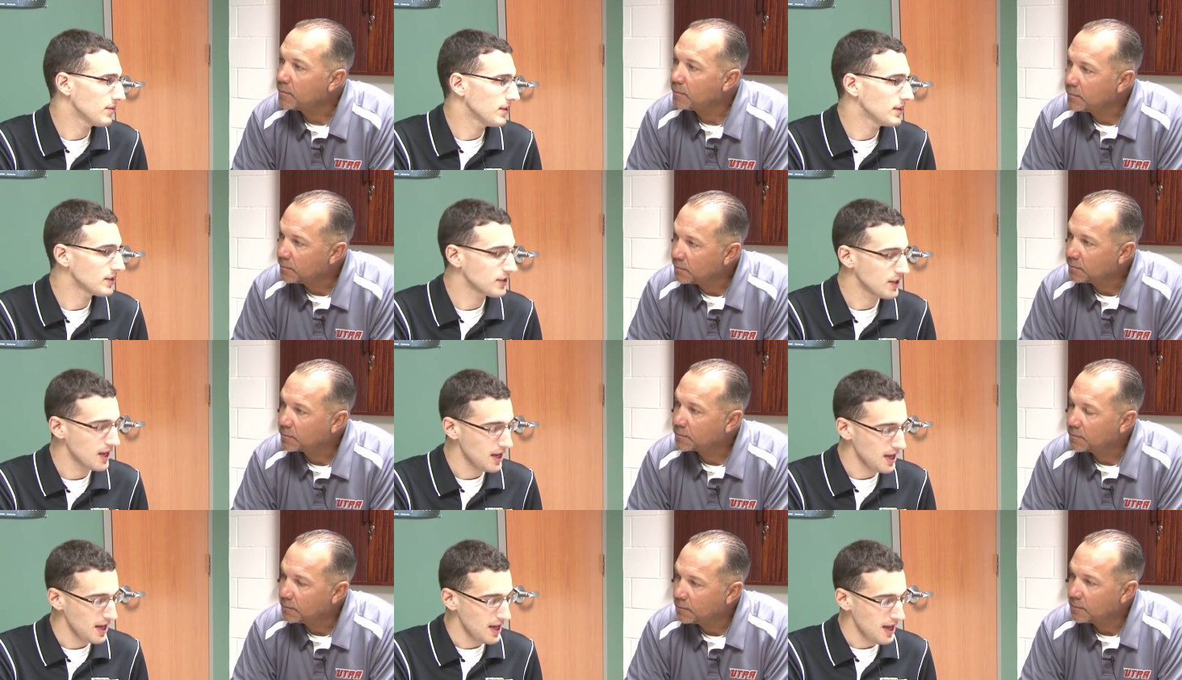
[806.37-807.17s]
Speaker 1: weeks,
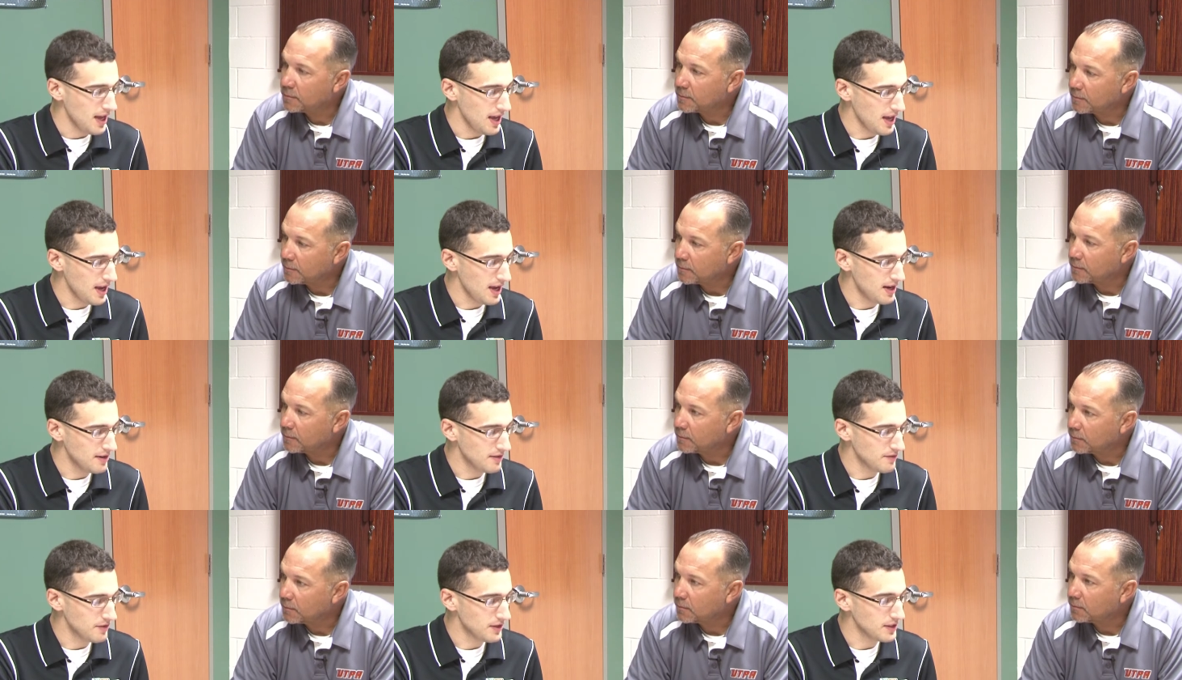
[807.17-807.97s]

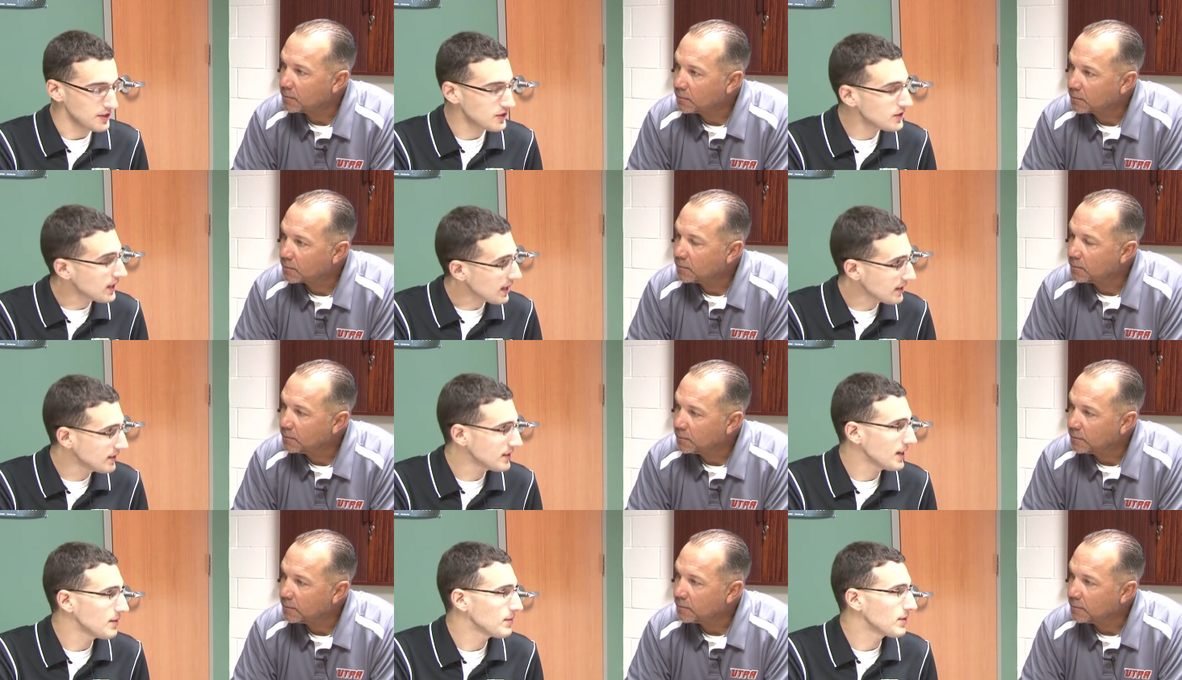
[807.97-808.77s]
and for the
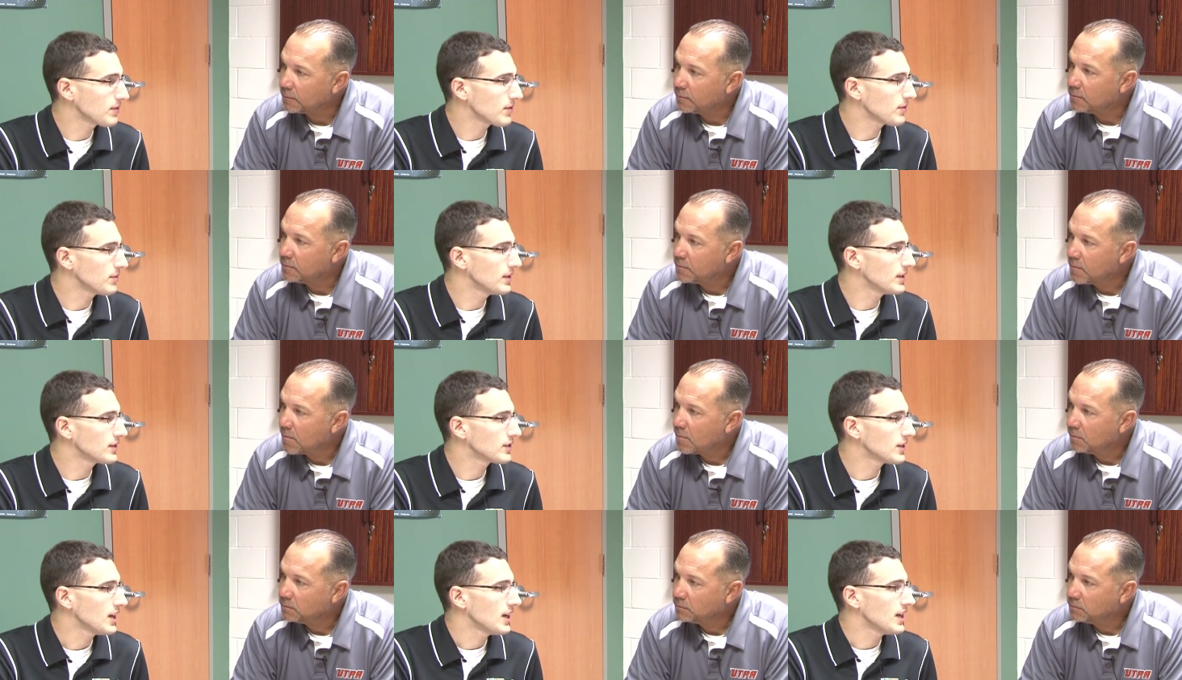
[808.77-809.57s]
2nd time in 3
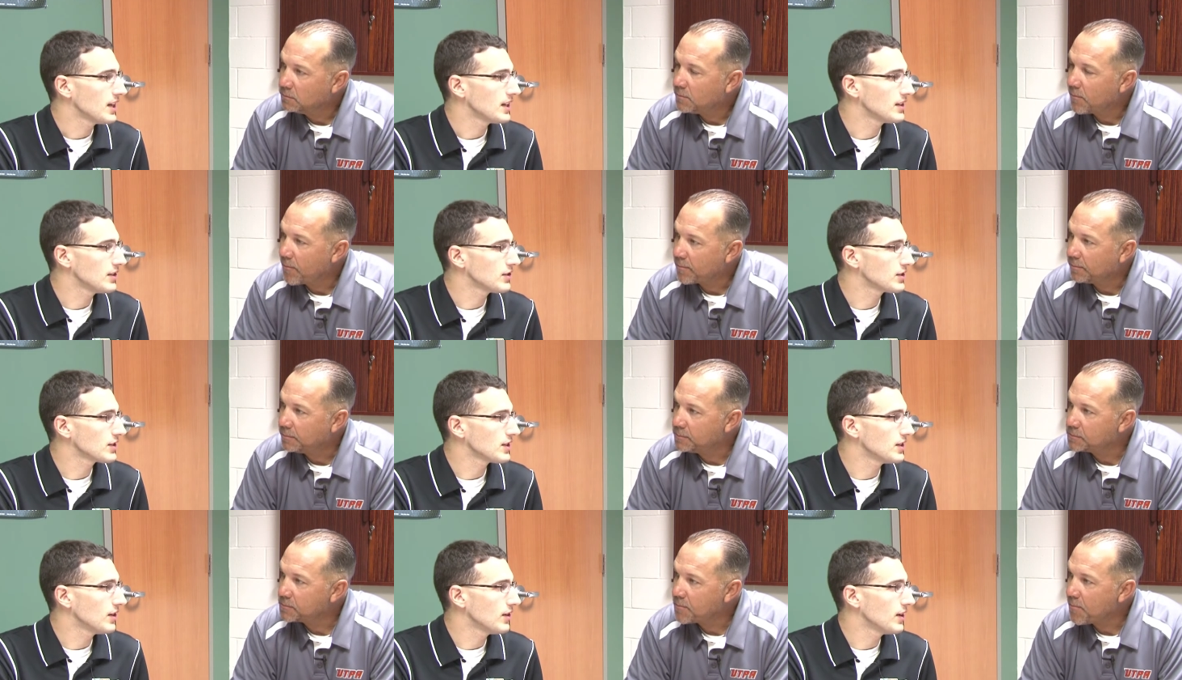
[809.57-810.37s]
weeks, he
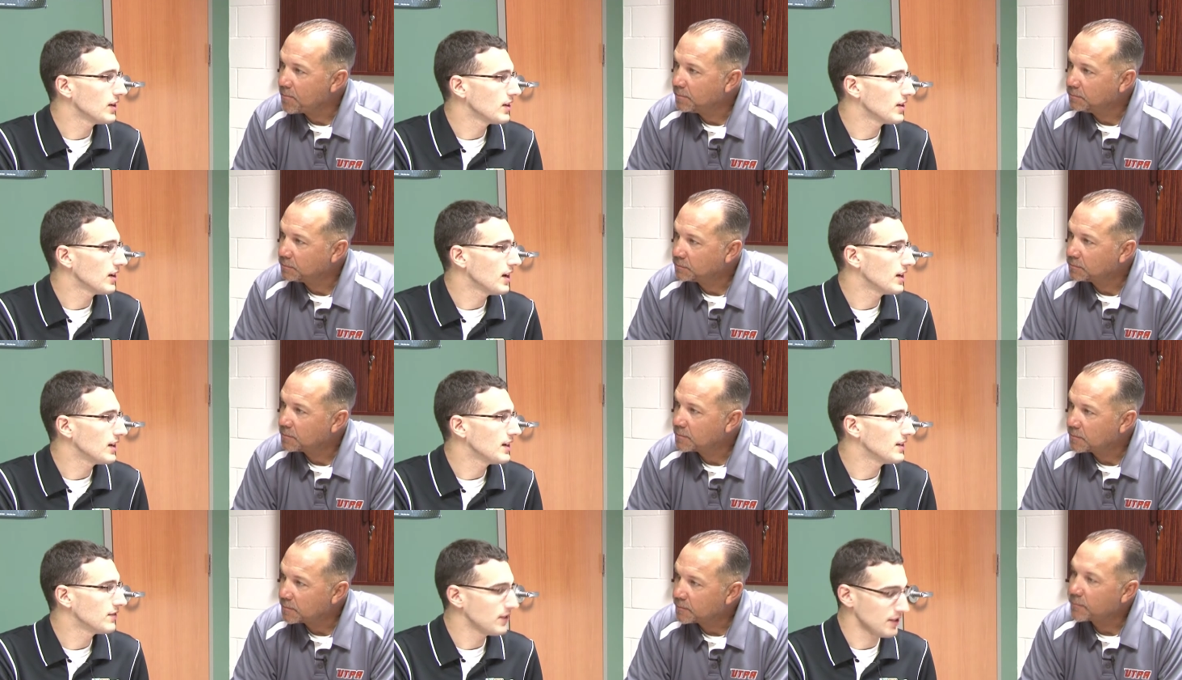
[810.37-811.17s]
loses the no-hitter on
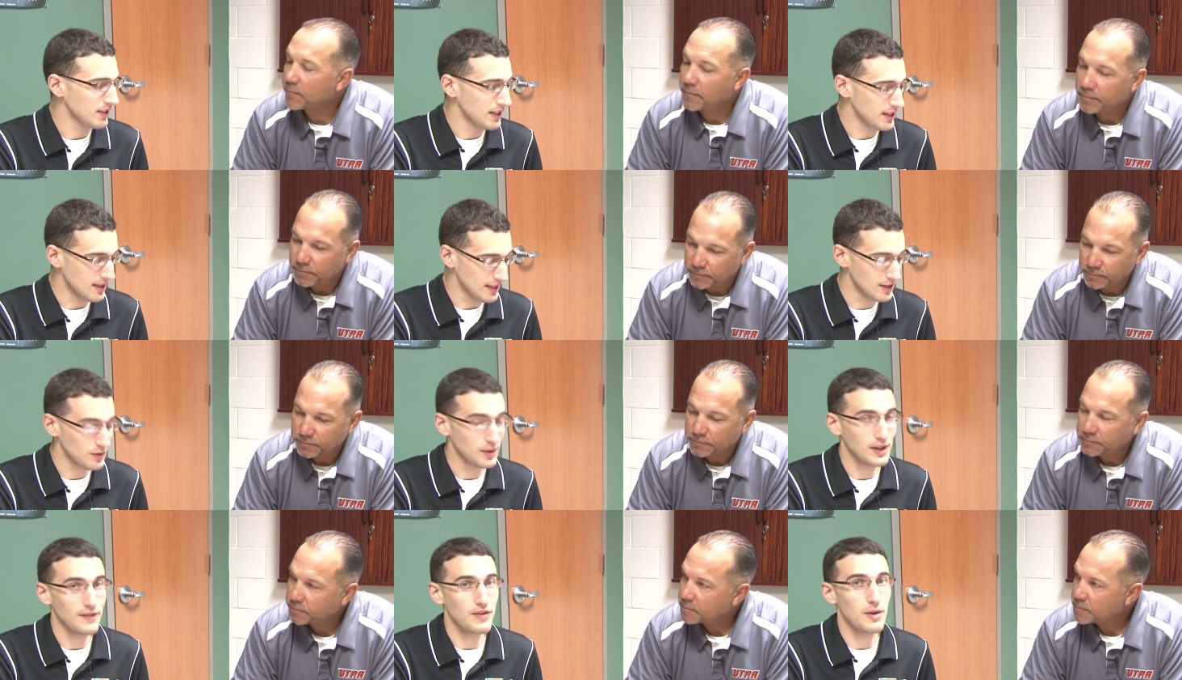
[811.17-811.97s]
an infield hit.
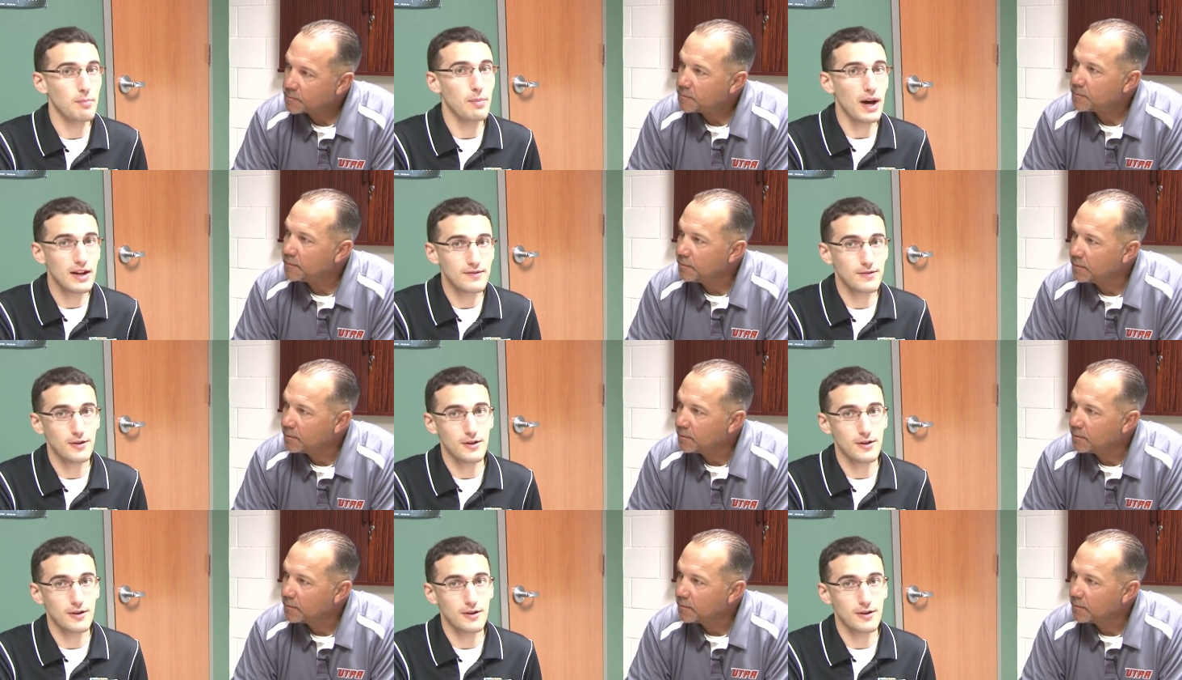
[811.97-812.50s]
This one of the bunt